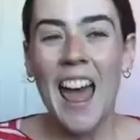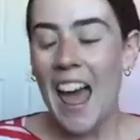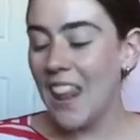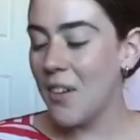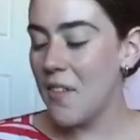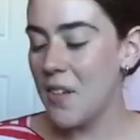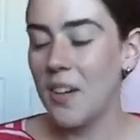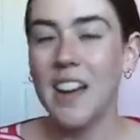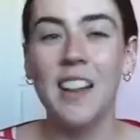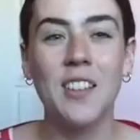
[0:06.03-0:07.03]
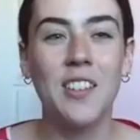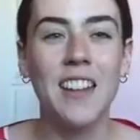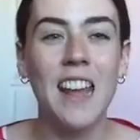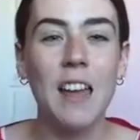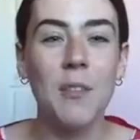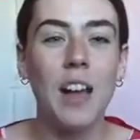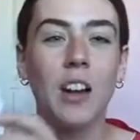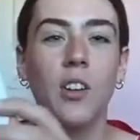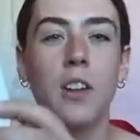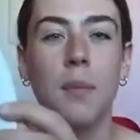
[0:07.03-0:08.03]
Hello everyone, so today we are
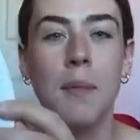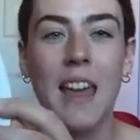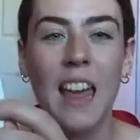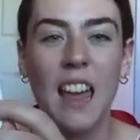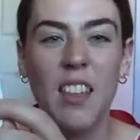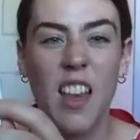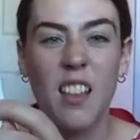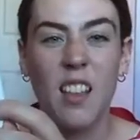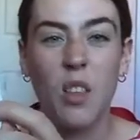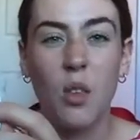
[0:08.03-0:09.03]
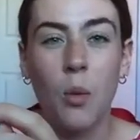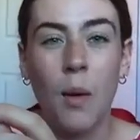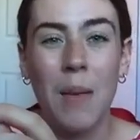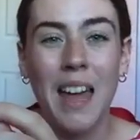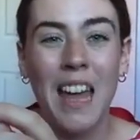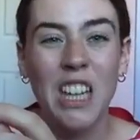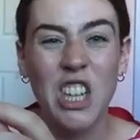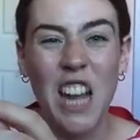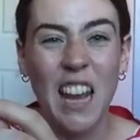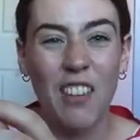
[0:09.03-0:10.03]
going to be making this swimming
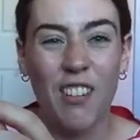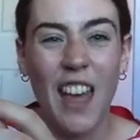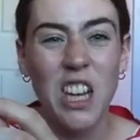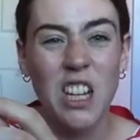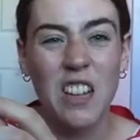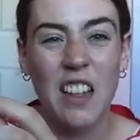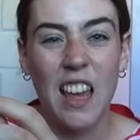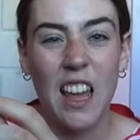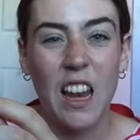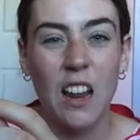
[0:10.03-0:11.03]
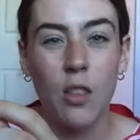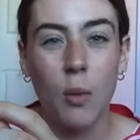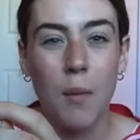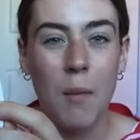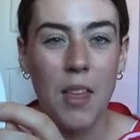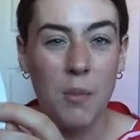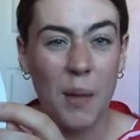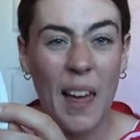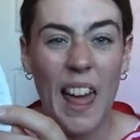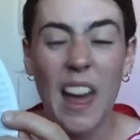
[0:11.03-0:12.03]
jellyfish that can swim about the
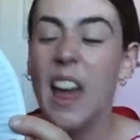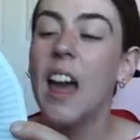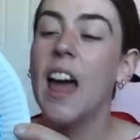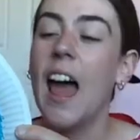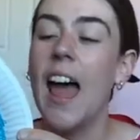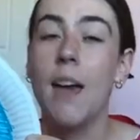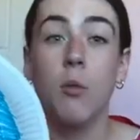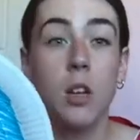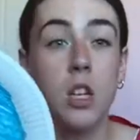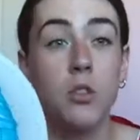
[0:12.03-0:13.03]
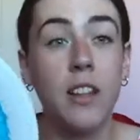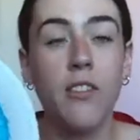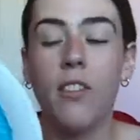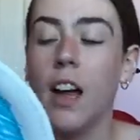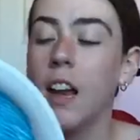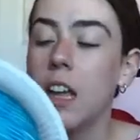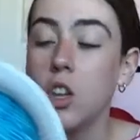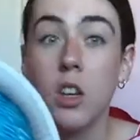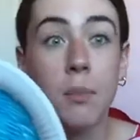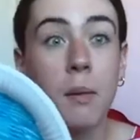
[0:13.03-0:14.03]
plate, which is really fun, and
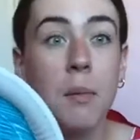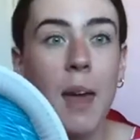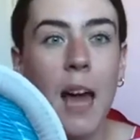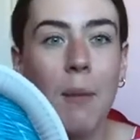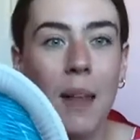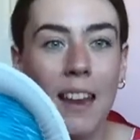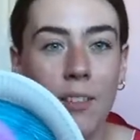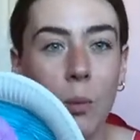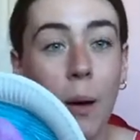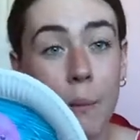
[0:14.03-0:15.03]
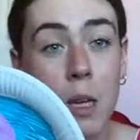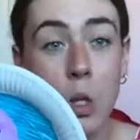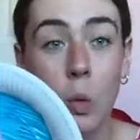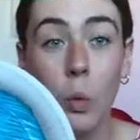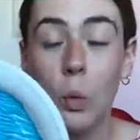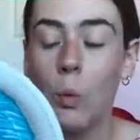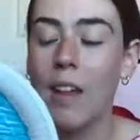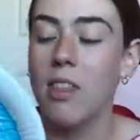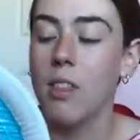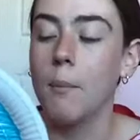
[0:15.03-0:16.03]
you can maybe make up a little puppet show
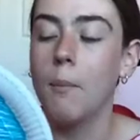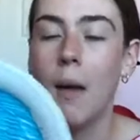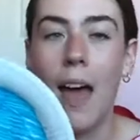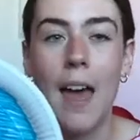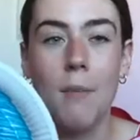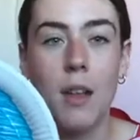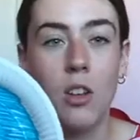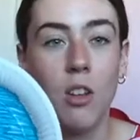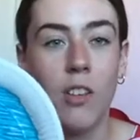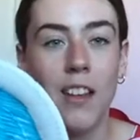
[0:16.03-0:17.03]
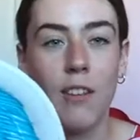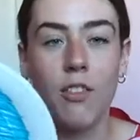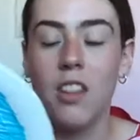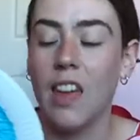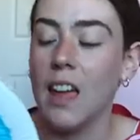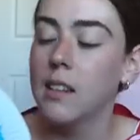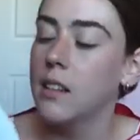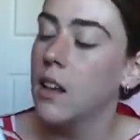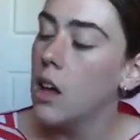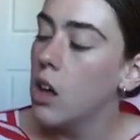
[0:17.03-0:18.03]
with them and do lots of different
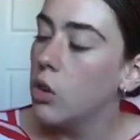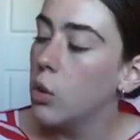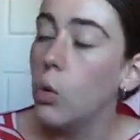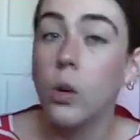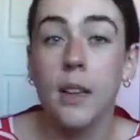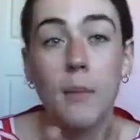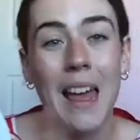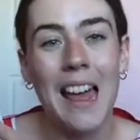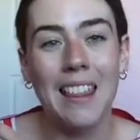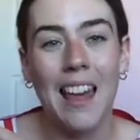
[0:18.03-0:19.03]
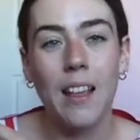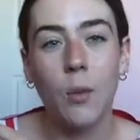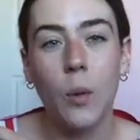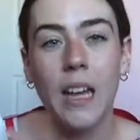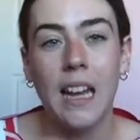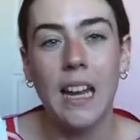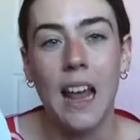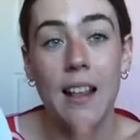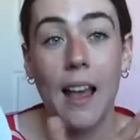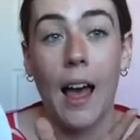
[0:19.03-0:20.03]
things. So to make this, what you need
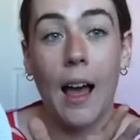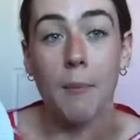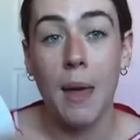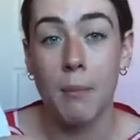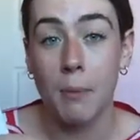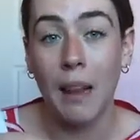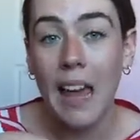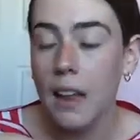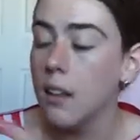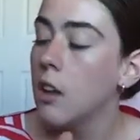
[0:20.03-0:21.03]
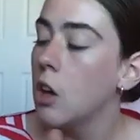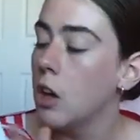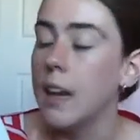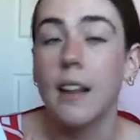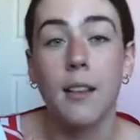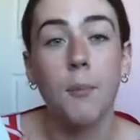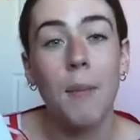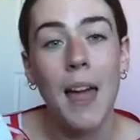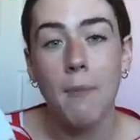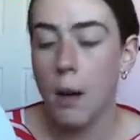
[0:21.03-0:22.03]
is a paper plate, you need some
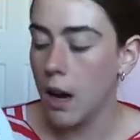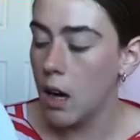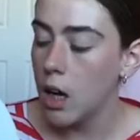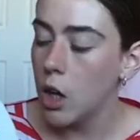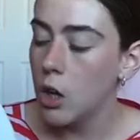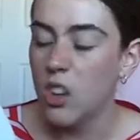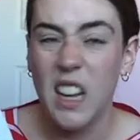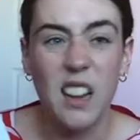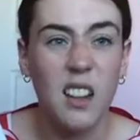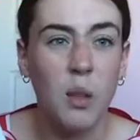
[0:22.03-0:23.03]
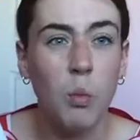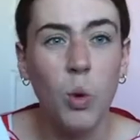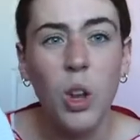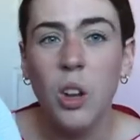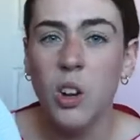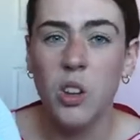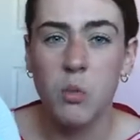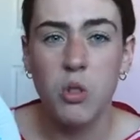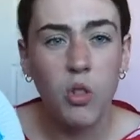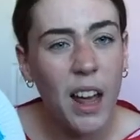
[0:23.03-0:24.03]
paper, you need some wool or
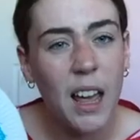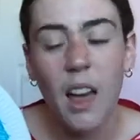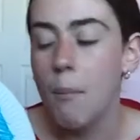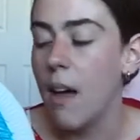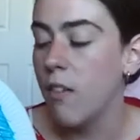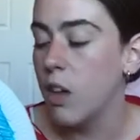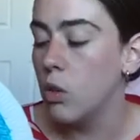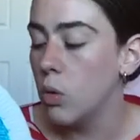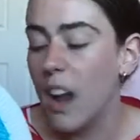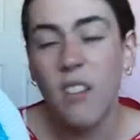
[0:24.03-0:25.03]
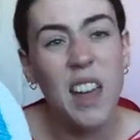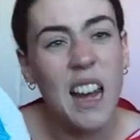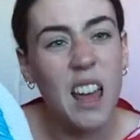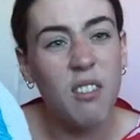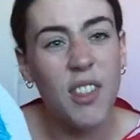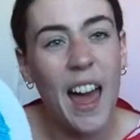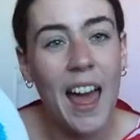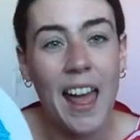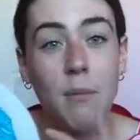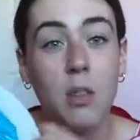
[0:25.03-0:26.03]
some string, but if you don't have any of
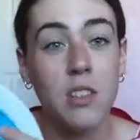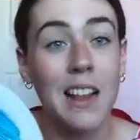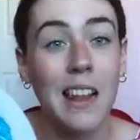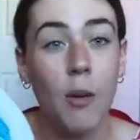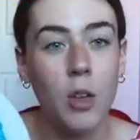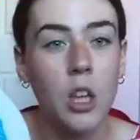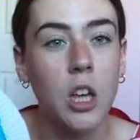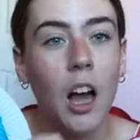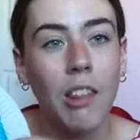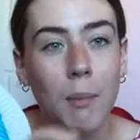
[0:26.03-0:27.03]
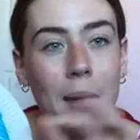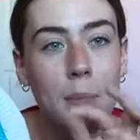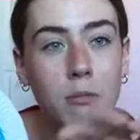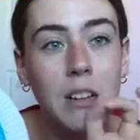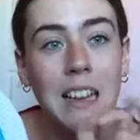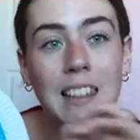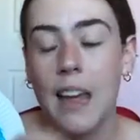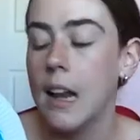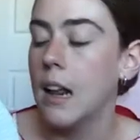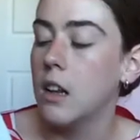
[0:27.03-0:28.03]
that, just a little, you can cut the paper really
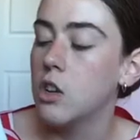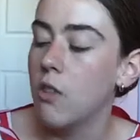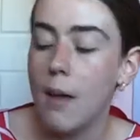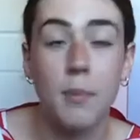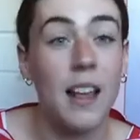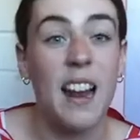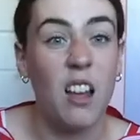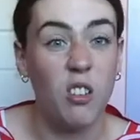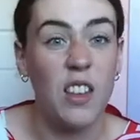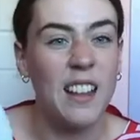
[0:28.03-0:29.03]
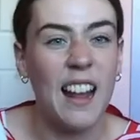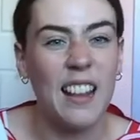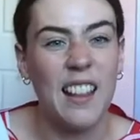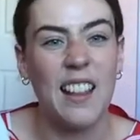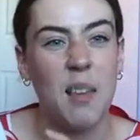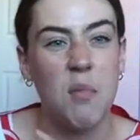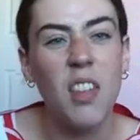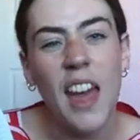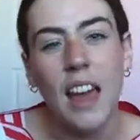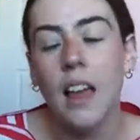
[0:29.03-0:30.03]
thin into strips and that'll do exactly the same
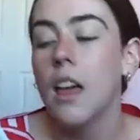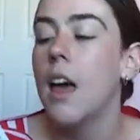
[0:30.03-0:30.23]
thing.